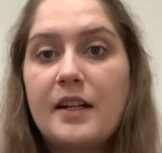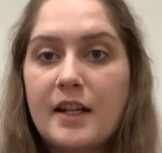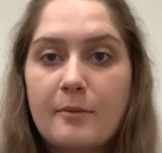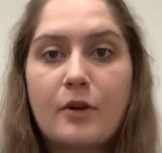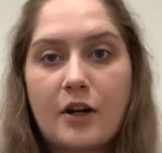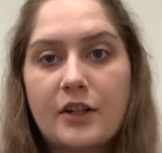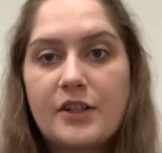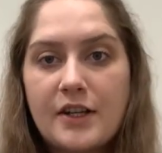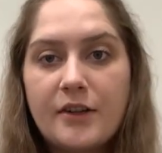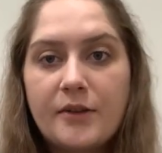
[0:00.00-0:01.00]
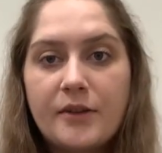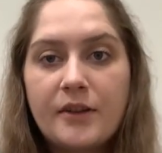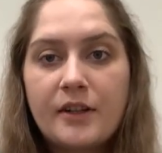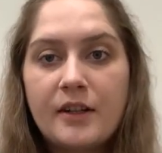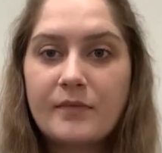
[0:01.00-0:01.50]
and get product to
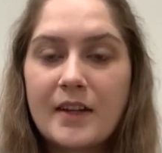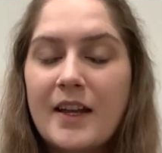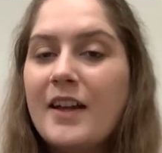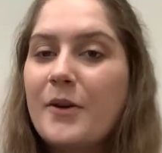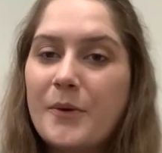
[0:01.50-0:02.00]
you.